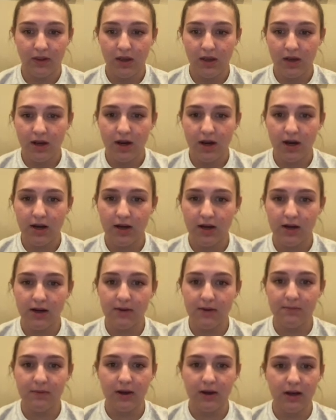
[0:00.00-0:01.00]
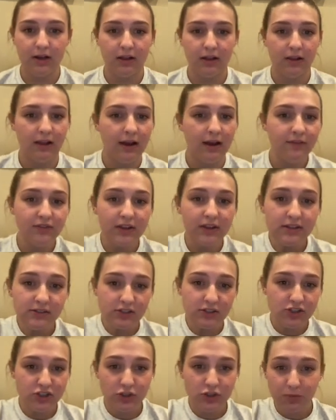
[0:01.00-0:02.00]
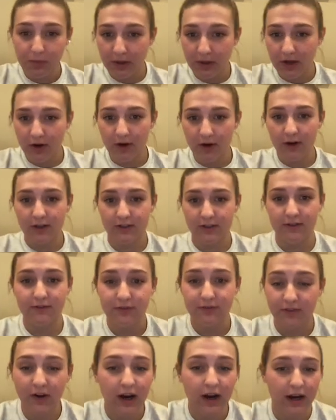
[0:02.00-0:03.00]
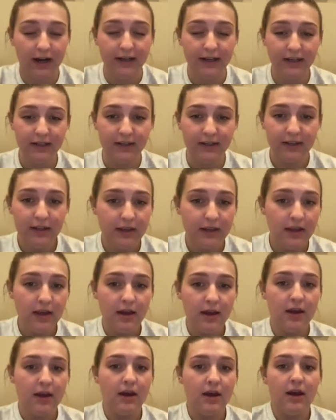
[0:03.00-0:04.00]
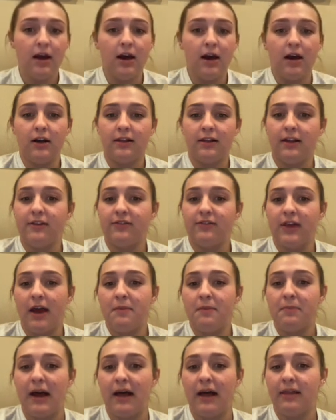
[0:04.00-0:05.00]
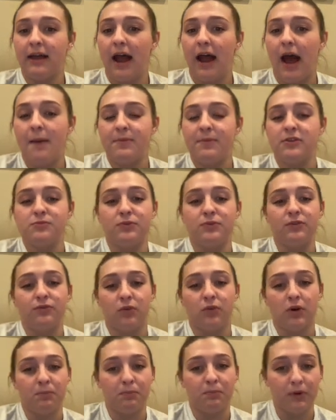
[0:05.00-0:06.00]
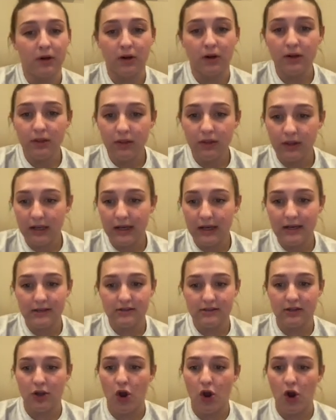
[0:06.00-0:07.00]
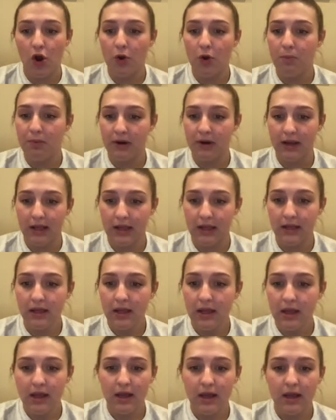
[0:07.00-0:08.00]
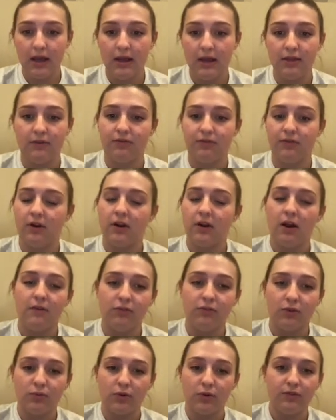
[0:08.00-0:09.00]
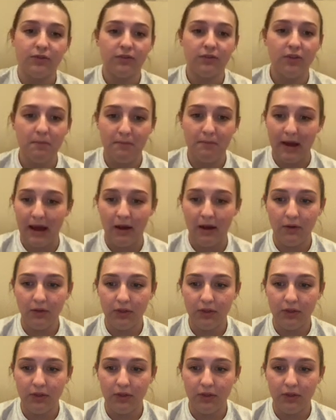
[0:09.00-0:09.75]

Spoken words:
A cleft is a split or a divide. A cleft palate happens before birth, and it is an opening in the front of the roof of the mouth.